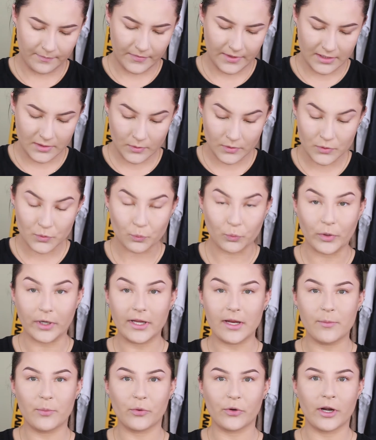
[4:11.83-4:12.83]
This one's
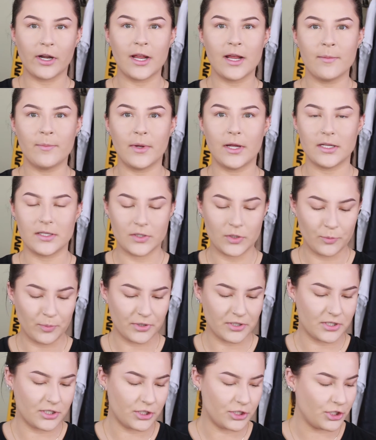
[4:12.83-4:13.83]
really pretty, but it's
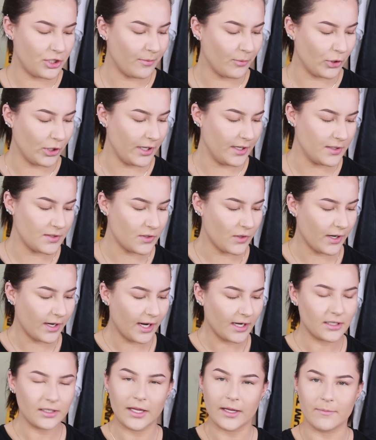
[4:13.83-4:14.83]
super shimmery, so I
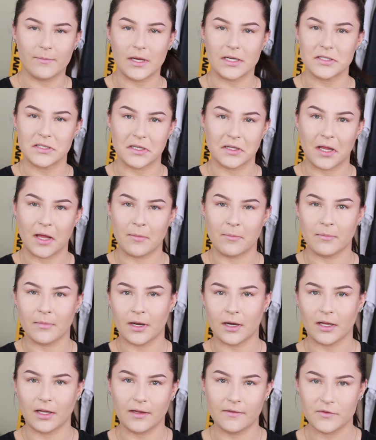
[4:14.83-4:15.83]
kind of like mixing them,
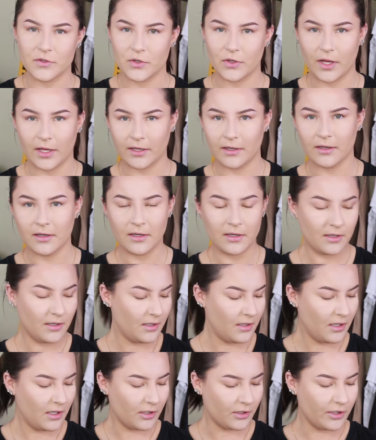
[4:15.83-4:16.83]
and it gives you like
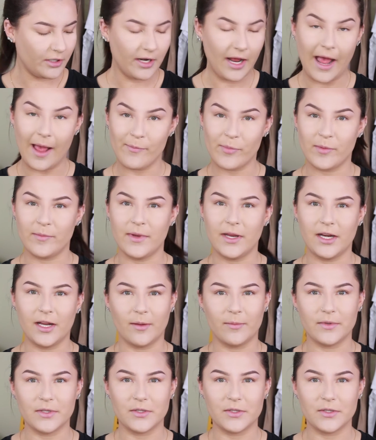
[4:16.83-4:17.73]
a good happy medium